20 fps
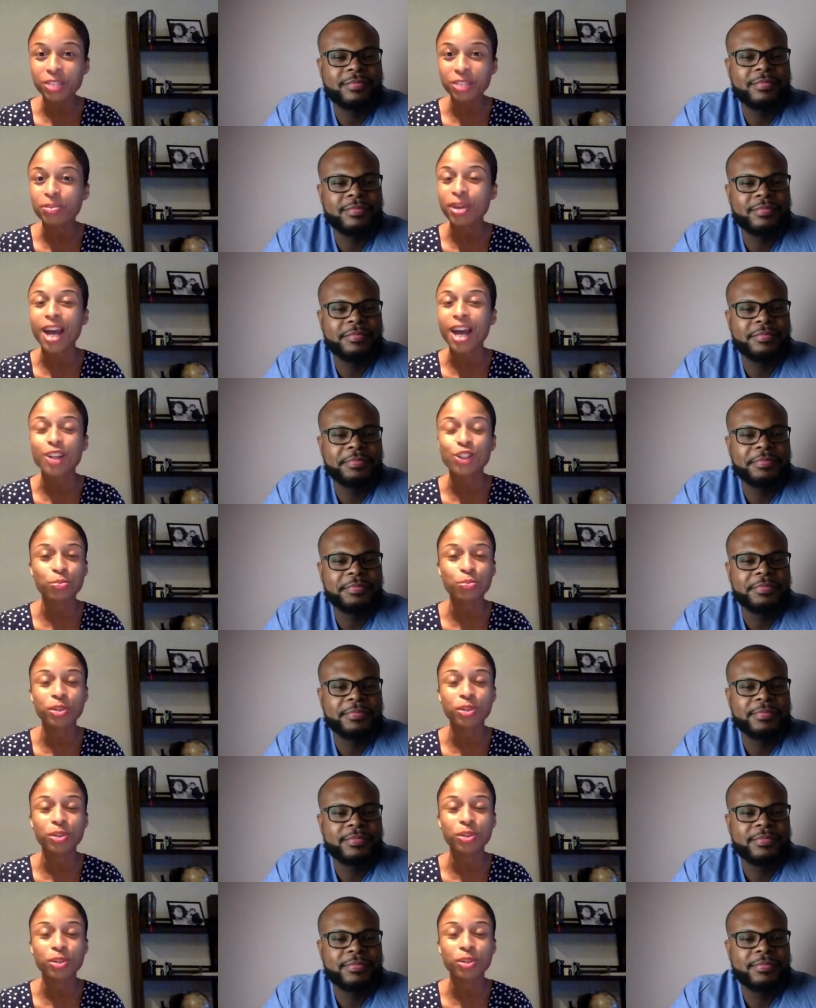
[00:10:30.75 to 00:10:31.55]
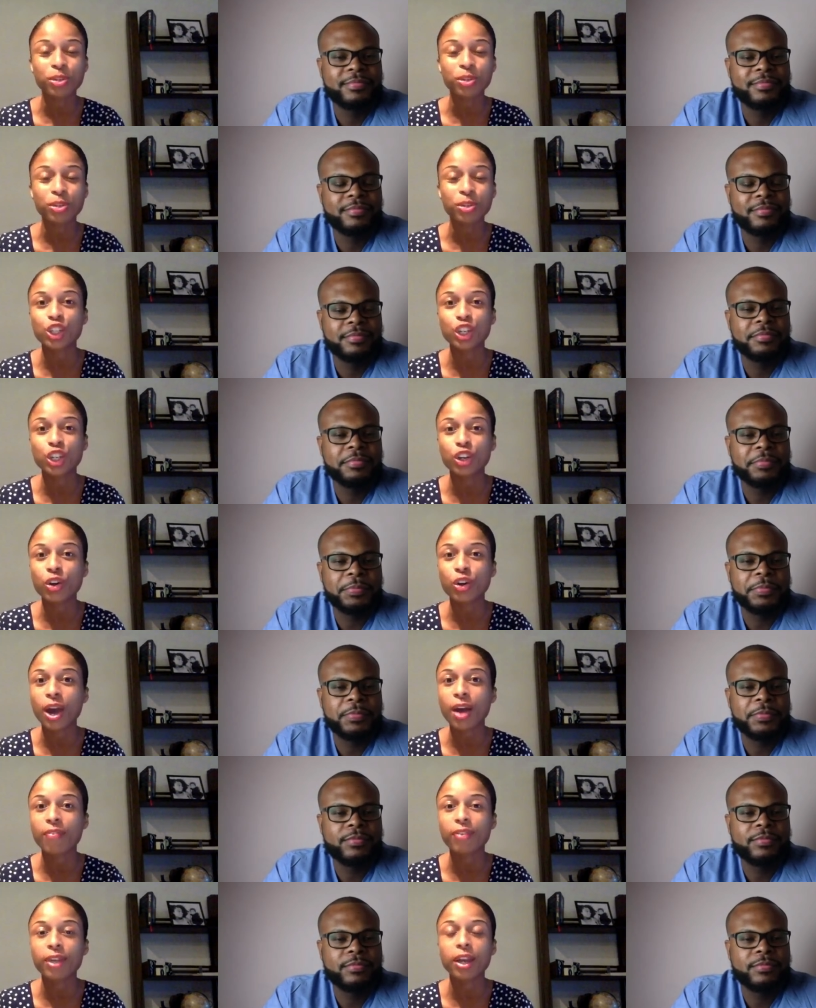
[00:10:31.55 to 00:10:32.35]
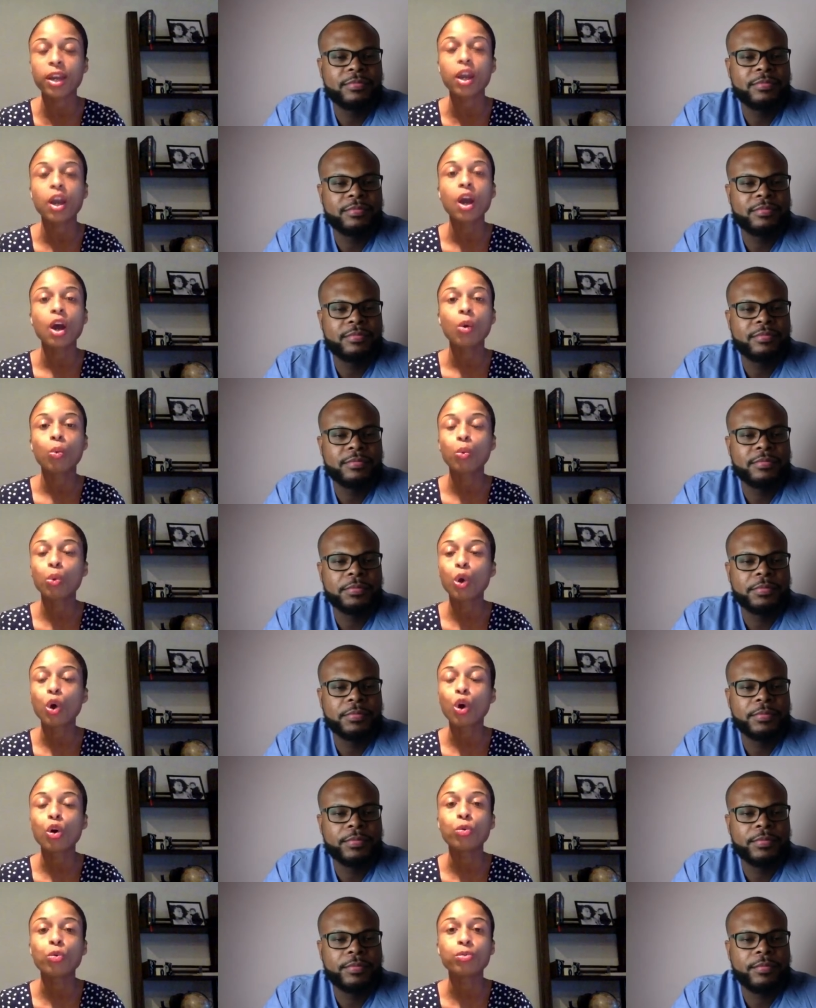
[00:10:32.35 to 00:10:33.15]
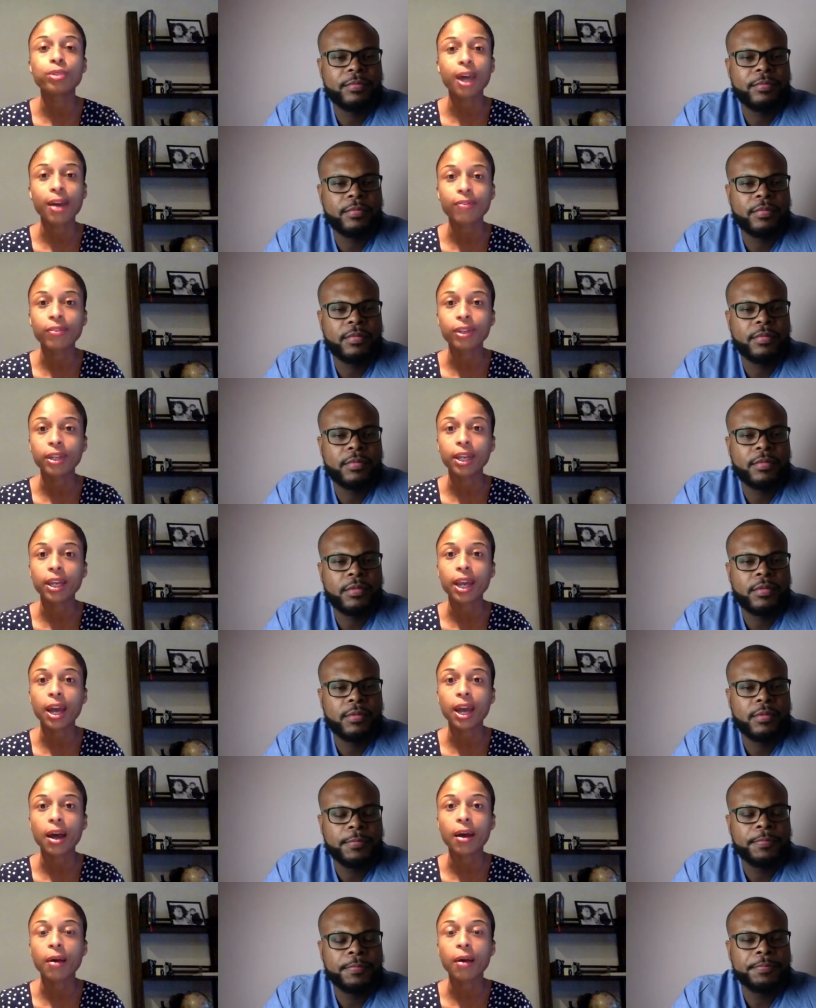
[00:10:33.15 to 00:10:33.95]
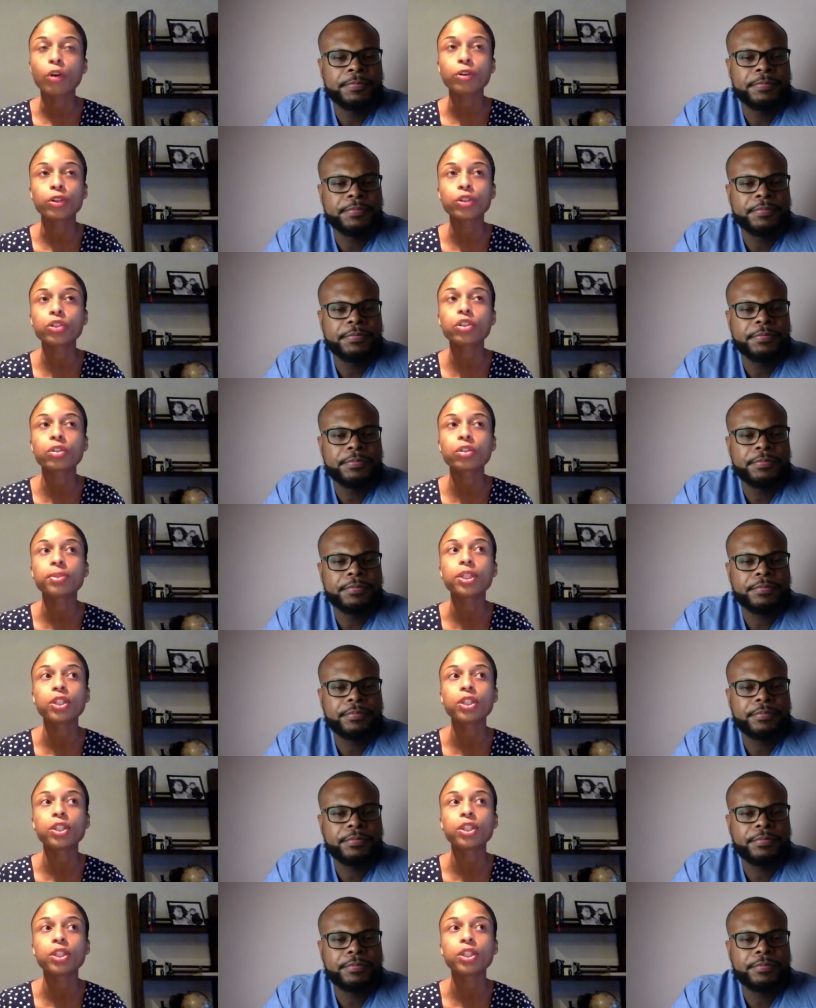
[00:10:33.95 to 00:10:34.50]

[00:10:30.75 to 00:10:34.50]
Speaker 1: But as you mentioned, yes, geographic role definitely, uh, or just excuse me,